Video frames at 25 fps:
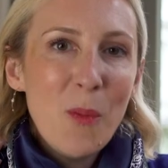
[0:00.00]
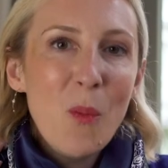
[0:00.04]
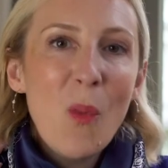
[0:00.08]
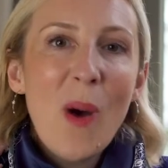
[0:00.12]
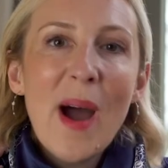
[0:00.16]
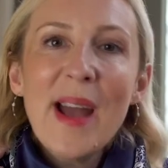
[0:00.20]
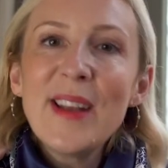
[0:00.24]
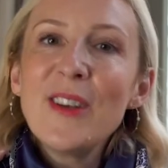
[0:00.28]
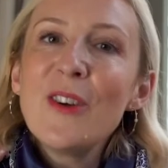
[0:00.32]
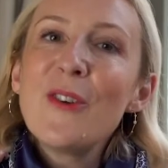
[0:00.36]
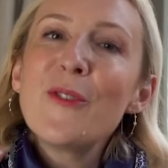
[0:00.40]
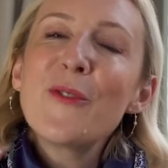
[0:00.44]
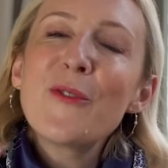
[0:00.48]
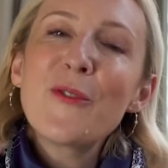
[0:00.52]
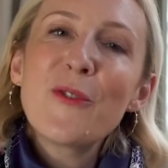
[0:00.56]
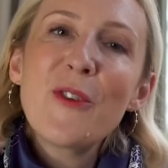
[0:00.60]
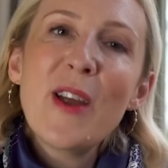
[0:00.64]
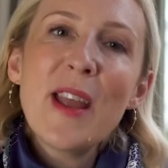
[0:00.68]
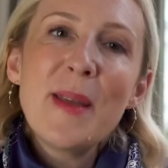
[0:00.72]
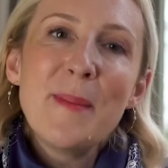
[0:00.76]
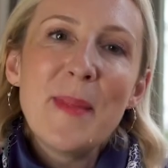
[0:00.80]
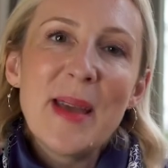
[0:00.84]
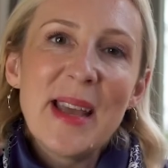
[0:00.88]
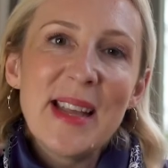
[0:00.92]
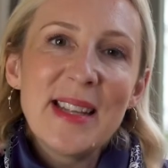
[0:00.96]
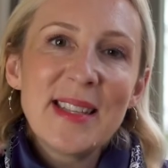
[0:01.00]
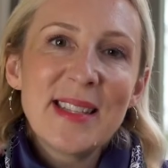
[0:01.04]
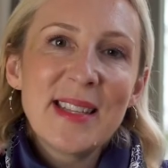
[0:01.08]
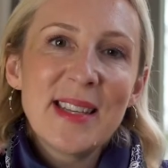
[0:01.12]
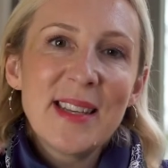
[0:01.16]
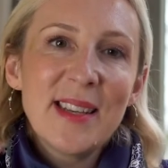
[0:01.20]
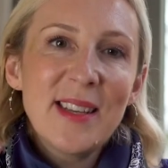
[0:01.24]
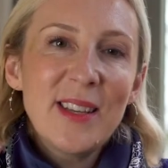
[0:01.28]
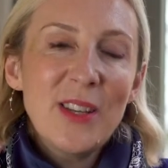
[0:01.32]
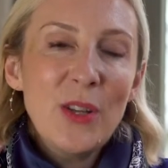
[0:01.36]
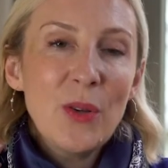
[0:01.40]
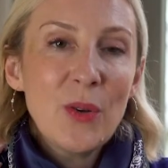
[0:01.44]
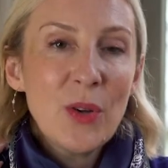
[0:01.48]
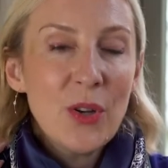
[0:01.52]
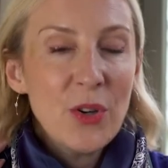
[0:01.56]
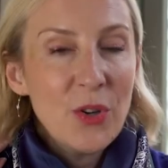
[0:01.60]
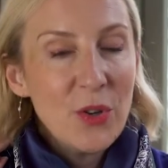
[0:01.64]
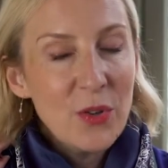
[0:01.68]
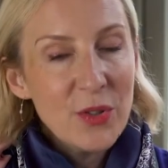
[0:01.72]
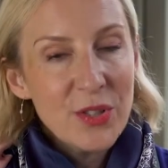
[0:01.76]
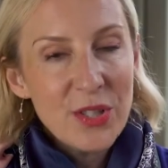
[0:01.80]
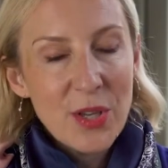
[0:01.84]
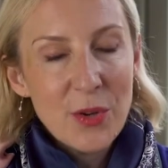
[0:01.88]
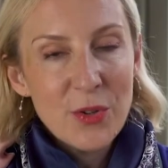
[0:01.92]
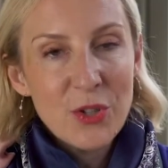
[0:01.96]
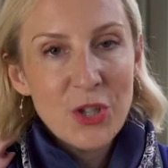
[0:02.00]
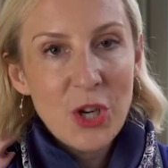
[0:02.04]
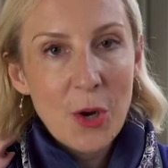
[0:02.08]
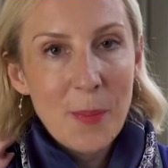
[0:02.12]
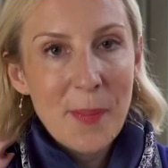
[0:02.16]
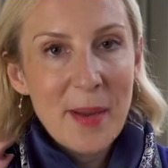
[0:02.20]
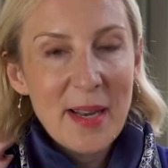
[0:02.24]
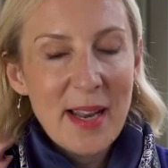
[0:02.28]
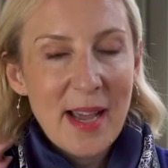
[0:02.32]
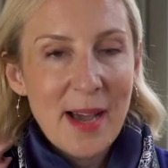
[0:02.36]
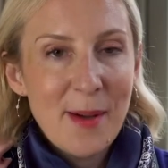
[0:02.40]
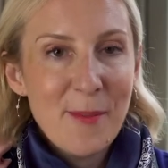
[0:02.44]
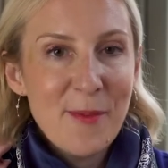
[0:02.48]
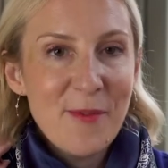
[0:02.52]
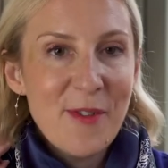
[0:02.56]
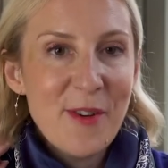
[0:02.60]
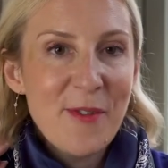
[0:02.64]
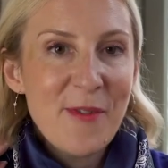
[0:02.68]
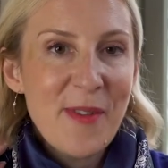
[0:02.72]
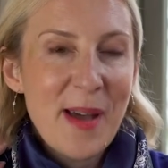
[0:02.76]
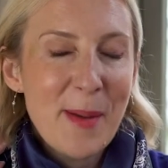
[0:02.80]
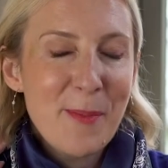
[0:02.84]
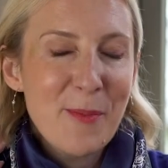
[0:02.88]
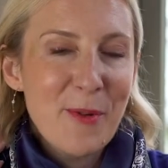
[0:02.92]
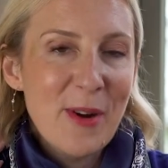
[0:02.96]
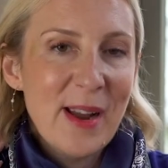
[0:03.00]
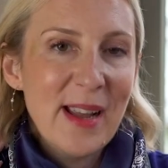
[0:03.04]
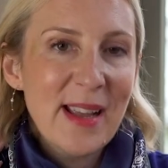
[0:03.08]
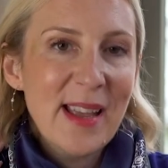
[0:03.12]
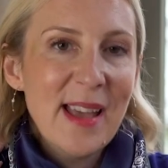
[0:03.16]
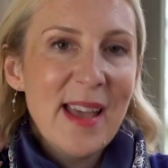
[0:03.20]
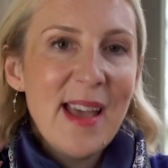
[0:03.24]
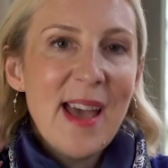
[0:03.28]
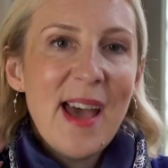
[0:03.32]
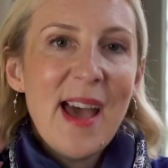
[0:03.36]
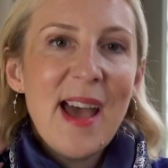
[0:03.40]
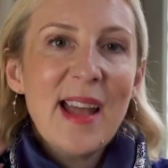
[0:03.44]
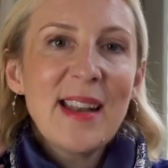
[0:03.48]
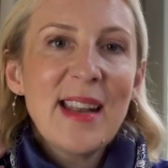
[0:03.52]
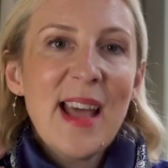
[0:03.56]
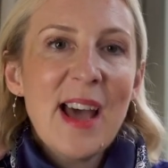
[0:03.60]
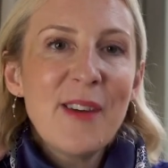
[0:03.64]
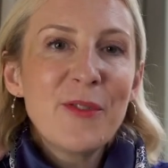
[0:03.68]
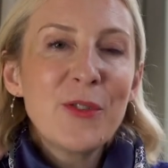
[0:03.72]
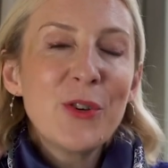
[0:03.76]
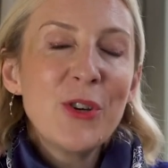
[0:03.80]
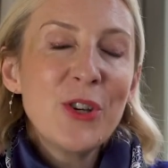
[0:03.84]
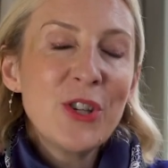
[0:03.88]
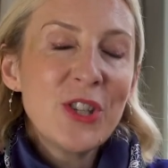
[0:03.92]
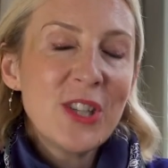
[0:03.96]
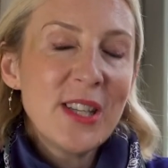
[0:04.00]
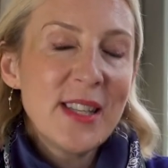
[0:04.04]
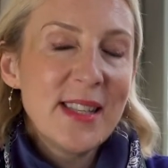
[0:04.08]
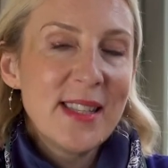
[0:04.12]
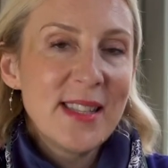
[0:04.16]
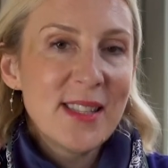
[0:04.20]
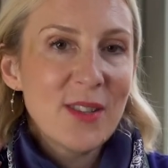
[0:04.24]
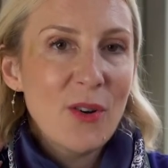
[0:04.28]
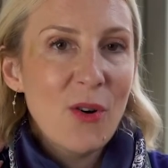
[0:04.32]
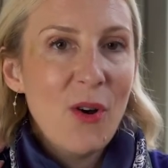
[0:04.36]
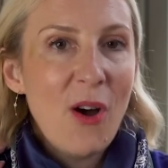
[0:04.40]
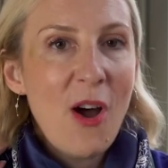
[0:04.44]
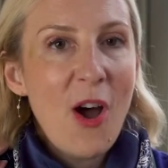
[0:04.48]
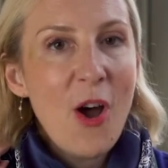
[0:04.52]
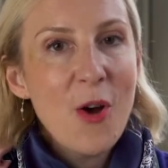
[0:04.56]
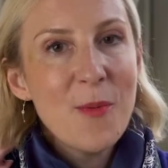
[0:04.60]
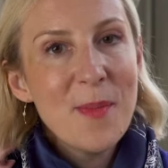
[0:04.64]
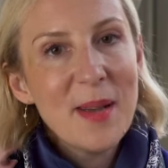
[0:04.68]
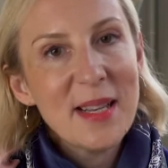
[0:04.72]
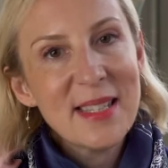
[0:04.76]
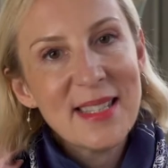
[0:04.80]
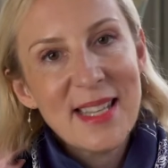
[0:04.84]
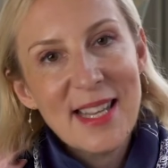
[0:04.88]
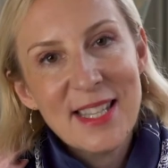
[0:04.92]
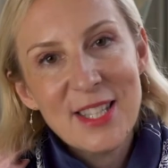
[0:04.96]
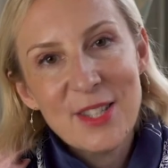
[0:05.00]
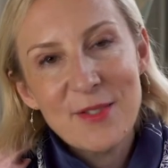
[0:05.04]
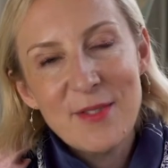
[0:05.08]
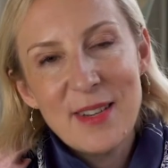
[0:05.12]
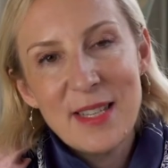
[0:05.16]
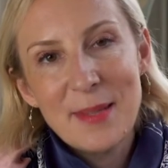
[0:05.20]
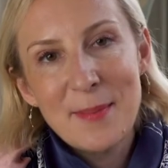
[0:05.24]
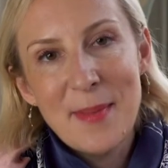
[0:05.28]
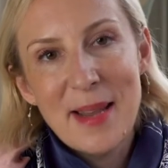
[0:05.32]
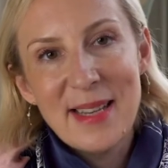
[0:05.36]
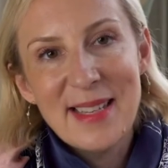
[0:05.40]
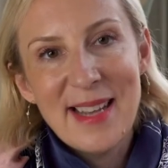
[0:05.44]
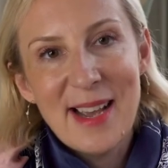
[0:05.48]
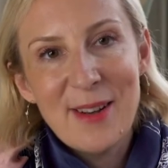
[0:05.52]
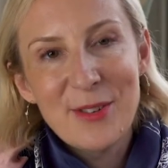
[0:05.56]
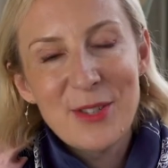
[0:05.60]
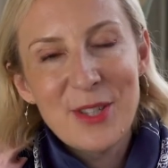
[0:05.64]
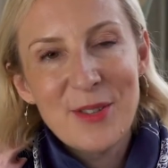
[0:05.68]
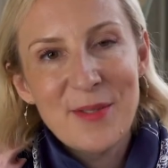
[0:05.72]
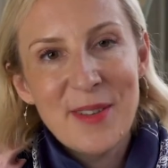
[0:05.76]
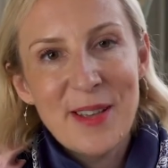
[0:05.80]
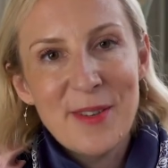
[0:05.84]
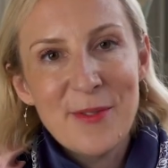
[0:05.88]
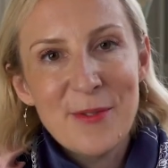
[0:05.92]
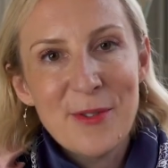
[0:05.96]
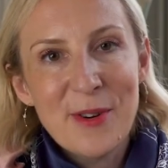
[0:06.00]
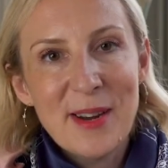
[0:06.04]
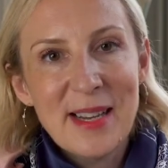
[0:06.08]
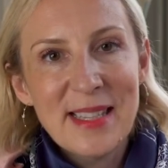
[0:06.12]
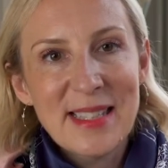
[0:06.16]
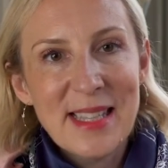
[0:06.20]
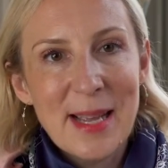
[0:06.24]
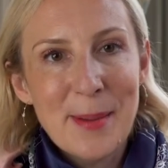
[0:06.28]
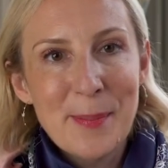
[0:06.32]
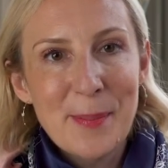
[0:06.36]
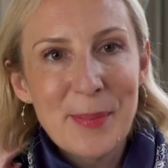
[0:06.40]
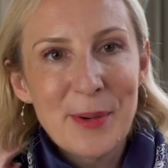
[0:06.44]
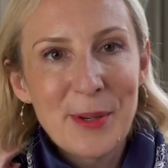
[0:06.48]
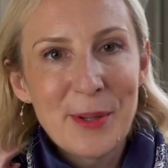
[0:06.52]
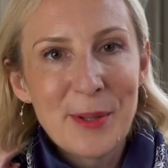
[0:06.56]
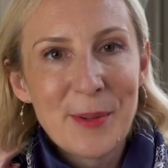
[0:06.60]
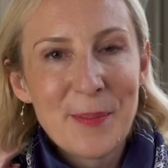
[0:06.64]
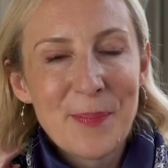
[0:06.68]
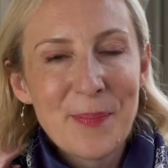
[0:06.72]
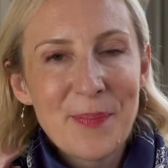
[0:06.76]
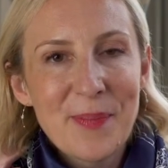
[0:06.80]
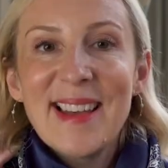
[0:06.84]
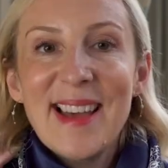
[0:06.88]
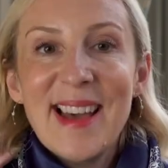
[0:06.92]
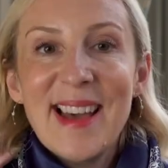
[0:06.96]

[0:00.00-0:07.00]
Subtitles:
Why not frame it? You can also chop it up for fabric and have cushions or home accessories made out of it, for example.